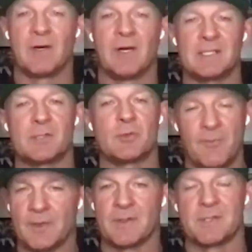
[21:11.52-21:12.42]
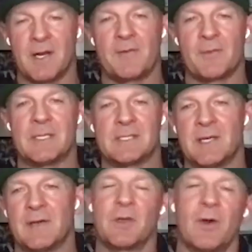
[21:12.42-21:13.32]
I realized feeling sorry for
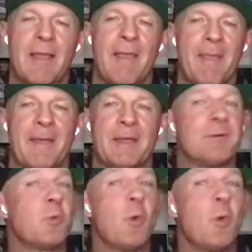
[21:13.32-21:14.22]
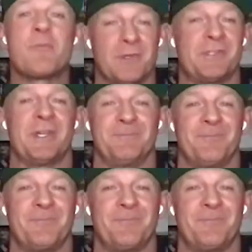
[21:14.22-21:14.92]
myself. So it was one person,